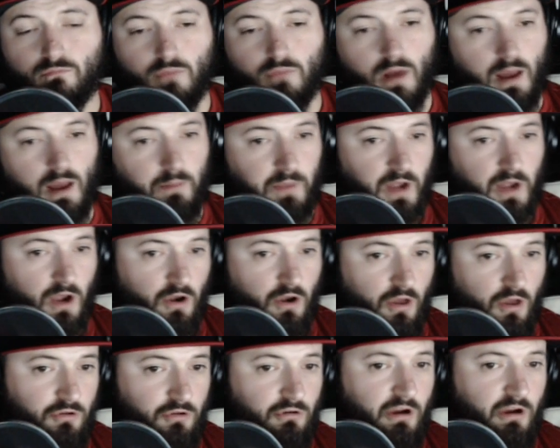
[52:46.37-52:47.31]
I mean,
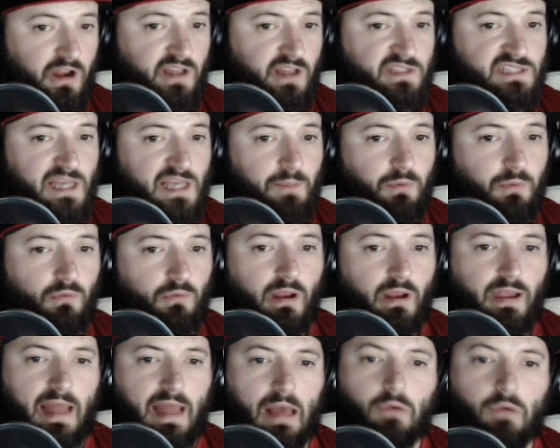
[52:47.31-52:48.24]
another great example
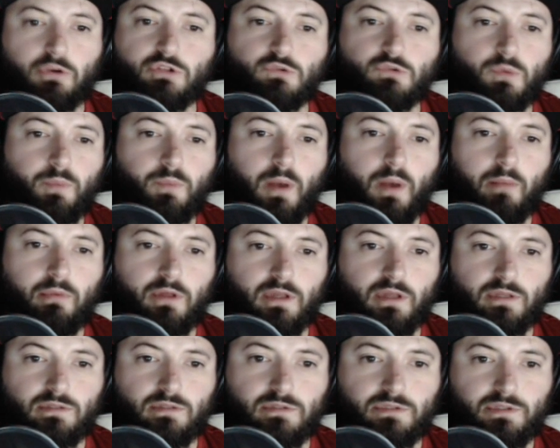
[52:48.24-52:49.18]
right now is
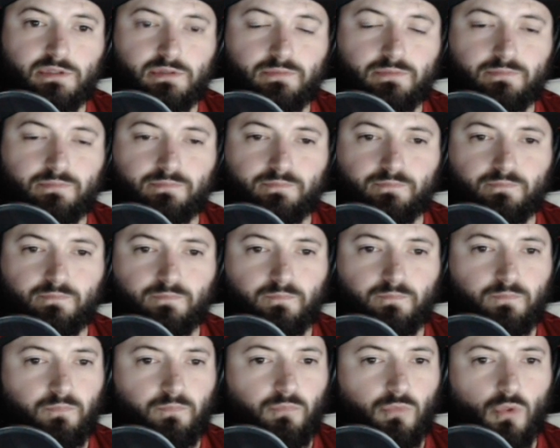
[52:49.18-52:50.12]
Republicans.
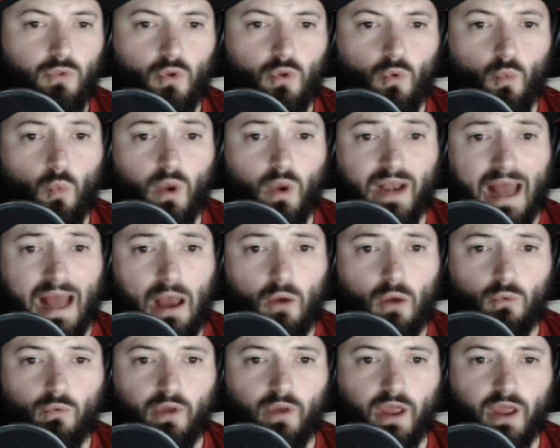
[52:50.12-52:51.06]
What
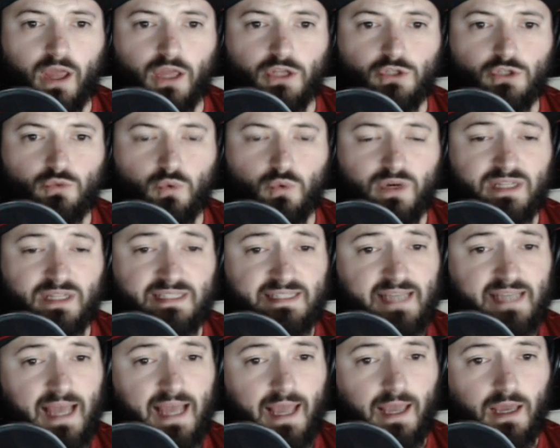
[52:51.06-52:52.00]
outrage would it
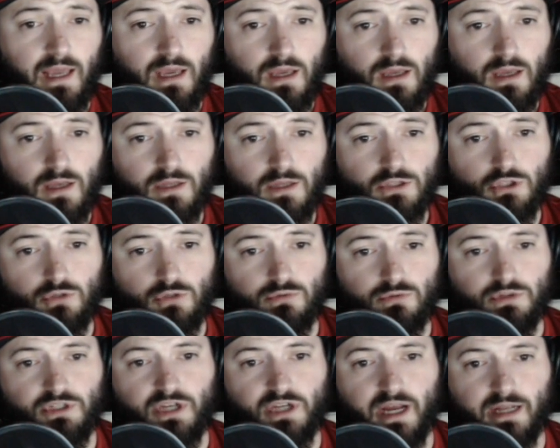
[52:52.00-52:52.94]
take to
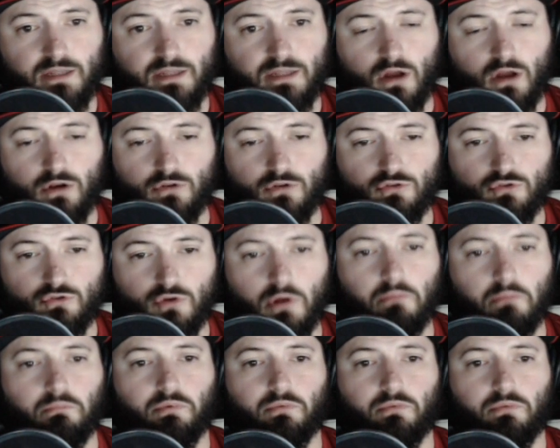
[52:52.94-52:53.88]
reject Donald
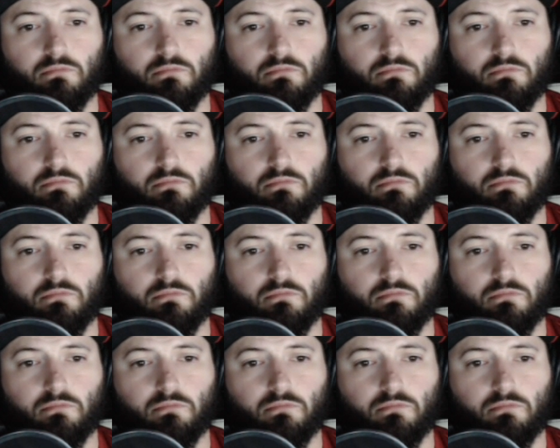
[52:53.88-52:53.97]
Trump?